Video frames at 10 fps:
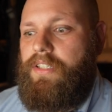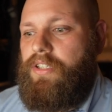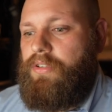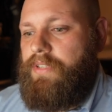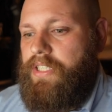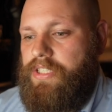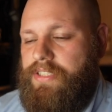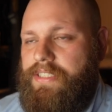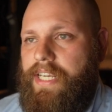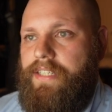You reach a
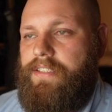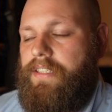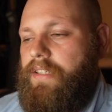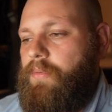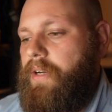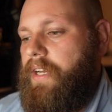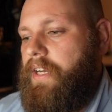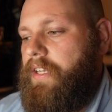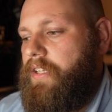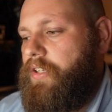state where